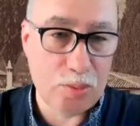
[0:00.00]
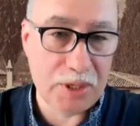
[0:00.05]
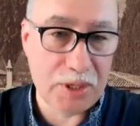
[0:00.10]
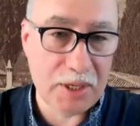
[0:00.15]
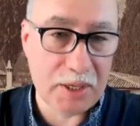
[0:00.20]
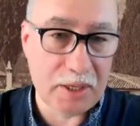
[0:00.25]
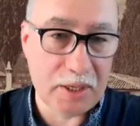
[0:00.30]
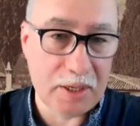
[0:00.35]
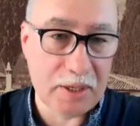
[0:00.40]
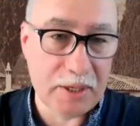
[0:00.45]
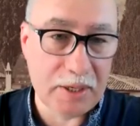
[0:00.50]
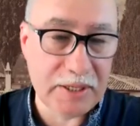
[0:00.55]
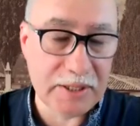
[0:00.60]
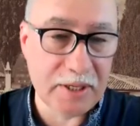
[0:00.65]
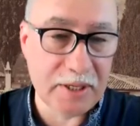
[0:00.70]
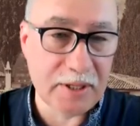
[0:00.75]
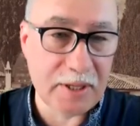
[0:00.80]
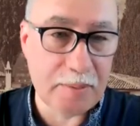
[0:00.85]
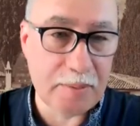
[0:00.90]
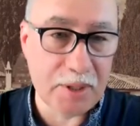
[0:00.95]
with
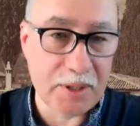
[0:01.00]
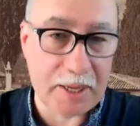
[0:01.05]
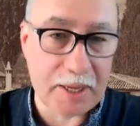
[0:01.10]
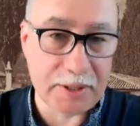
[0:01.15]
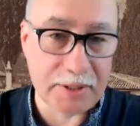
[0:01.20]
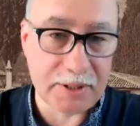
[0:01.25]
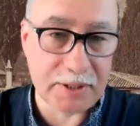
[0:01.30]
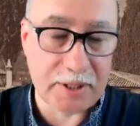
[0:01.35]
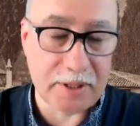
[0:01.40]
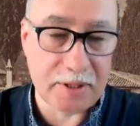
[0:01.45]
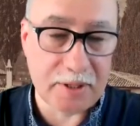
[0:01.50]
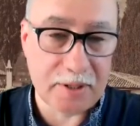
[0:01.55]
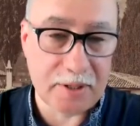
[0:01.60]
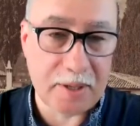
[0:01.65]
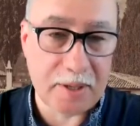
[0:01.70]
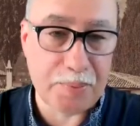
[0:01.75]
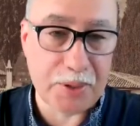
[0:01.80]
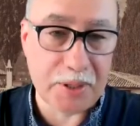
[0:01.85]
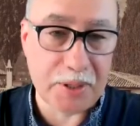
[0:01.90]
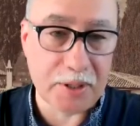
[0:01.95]
different
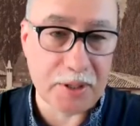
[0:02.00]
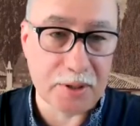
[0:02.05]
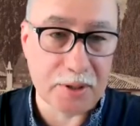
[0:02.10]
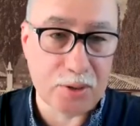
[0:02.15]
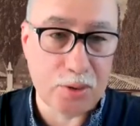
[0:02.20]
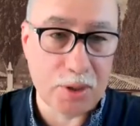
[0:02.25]
nominations.